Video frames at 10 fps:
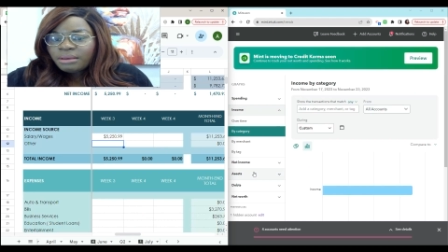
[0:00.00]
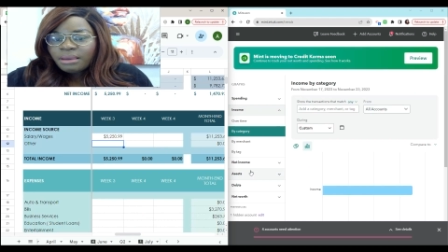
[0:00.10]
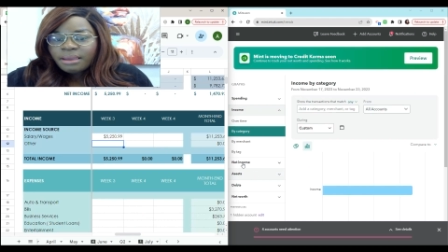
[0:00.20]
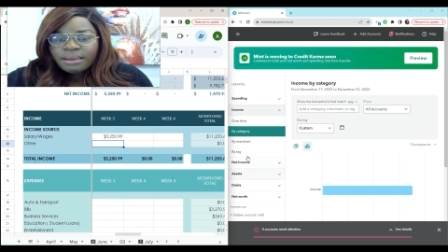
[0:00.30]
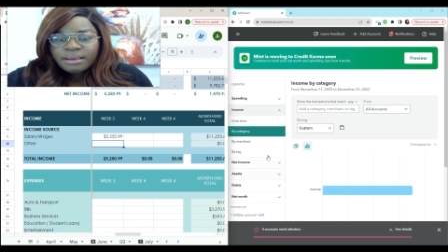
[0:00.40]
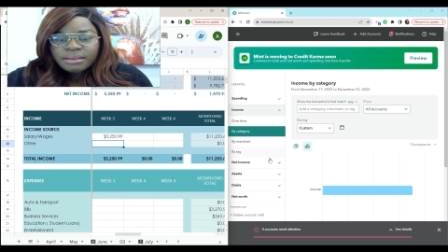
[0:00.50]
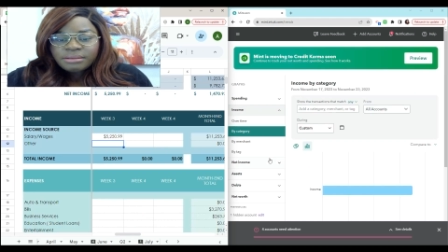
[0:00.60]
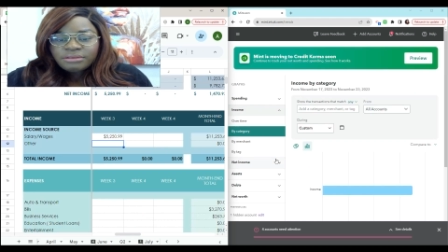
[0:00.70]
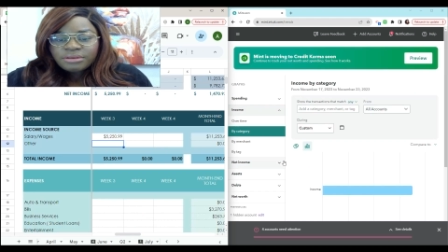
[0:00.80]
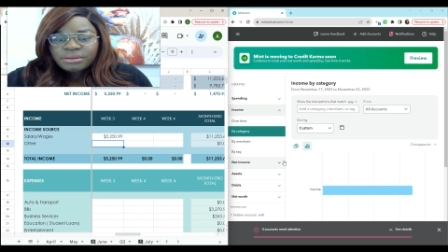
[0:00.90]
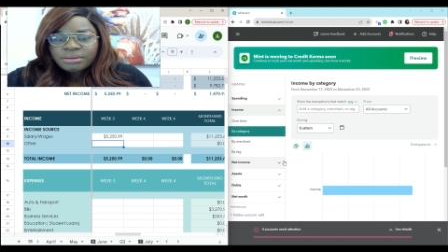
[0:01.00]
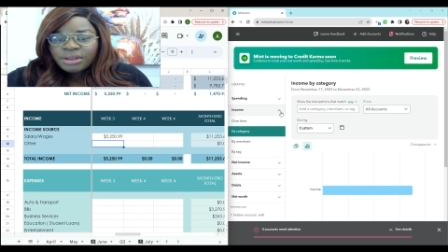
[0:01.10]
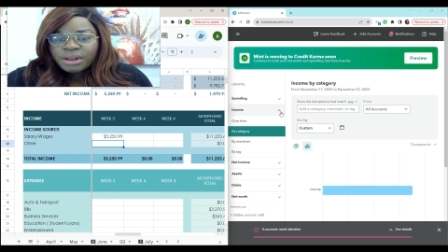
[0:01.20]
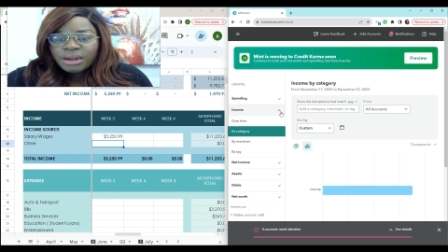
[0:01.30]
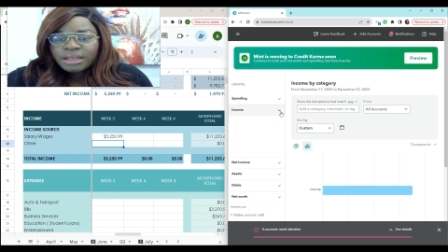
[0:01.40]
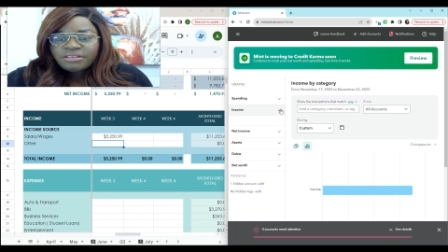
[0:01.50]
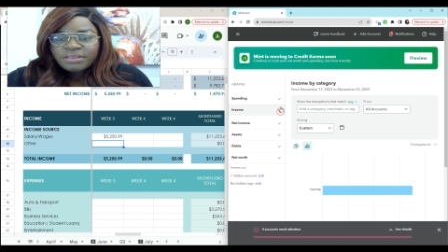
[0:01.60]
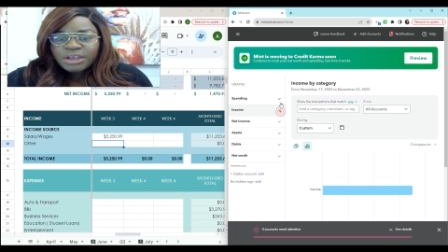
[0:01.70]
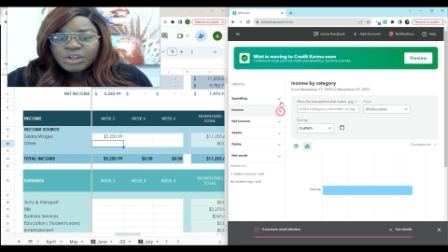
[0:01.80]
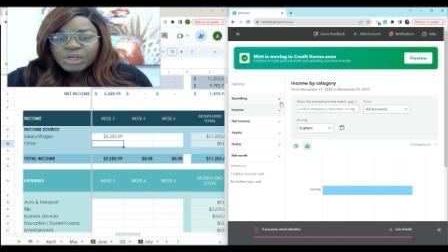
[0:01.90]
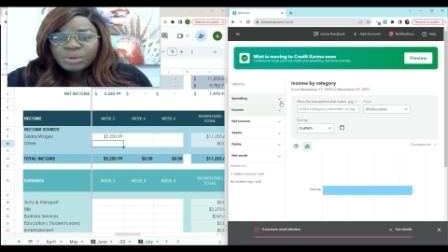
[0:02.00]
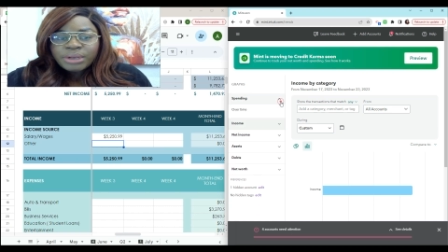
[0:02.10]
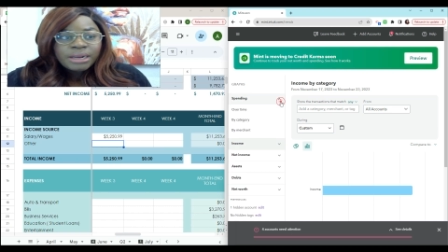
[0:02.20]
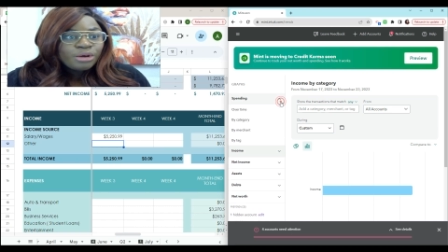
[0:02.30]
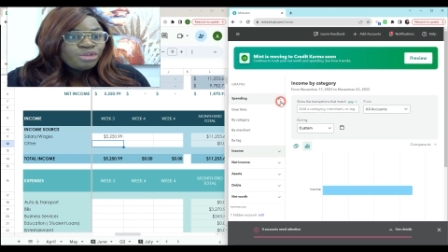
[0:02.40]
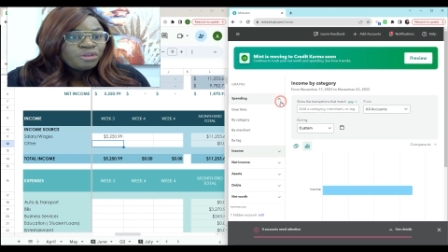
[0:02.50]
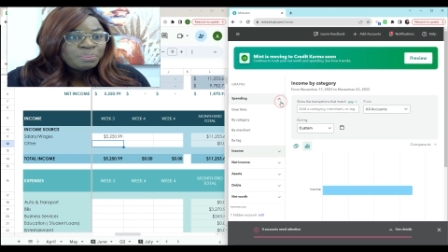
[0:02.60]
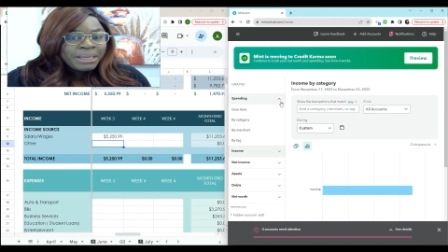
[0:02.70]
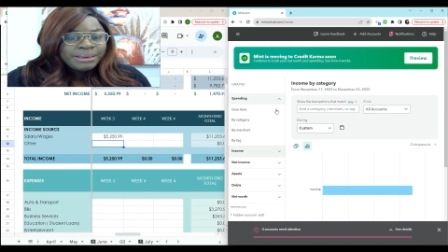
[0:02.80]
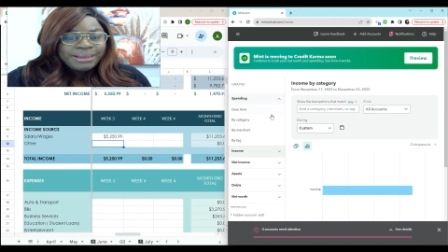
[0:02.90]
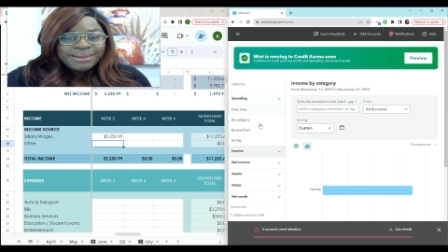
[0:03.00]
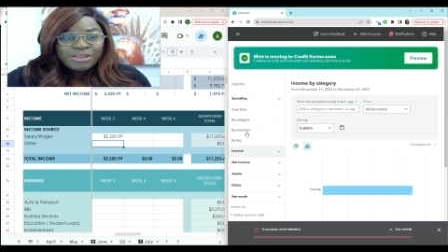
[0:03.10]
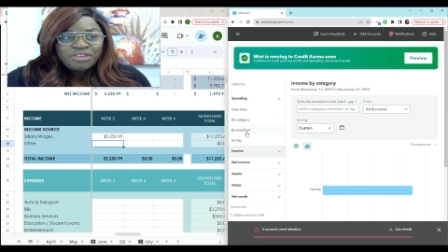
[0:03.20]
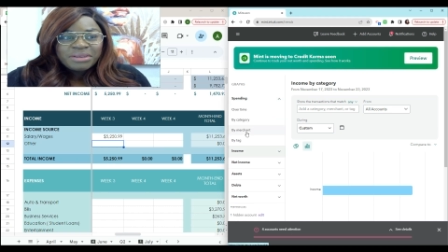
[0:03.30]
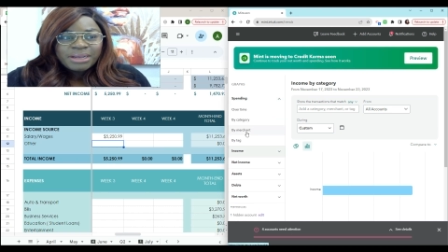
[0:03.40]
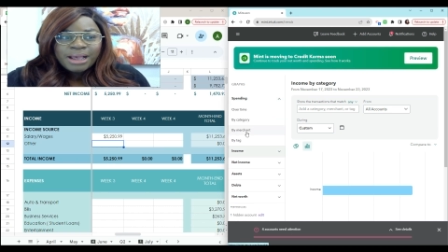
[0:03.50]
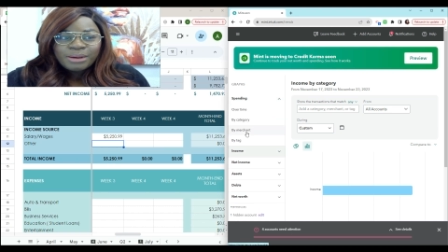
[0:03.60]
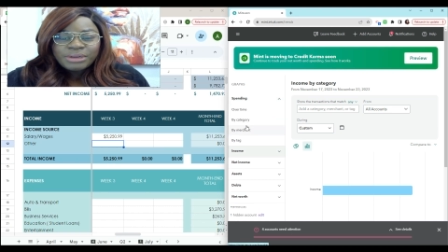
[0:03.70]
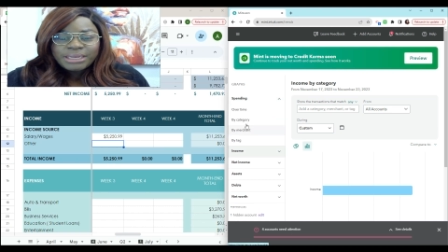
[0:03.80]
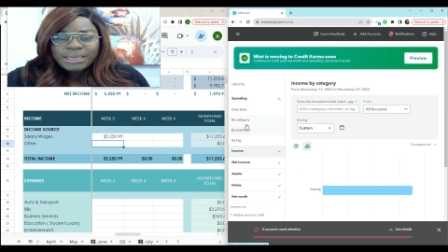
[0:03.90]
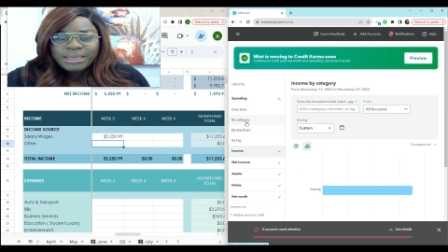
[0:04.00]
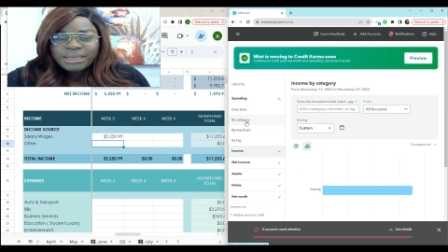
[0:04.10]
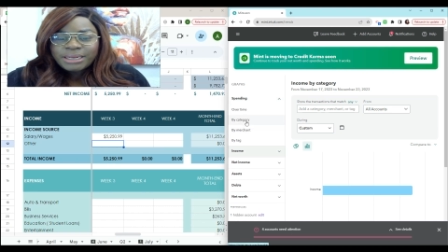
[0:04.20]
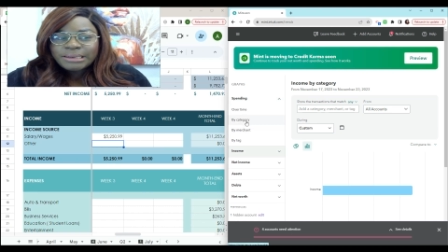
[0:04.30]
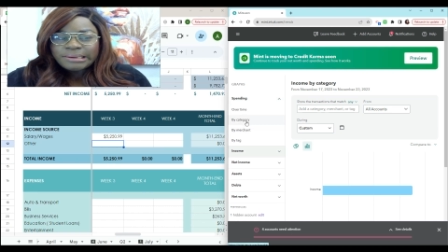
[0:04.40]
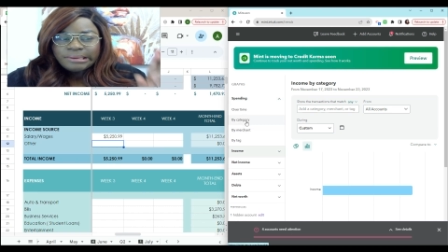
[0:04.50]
And let's take a look at our spending and see how we did.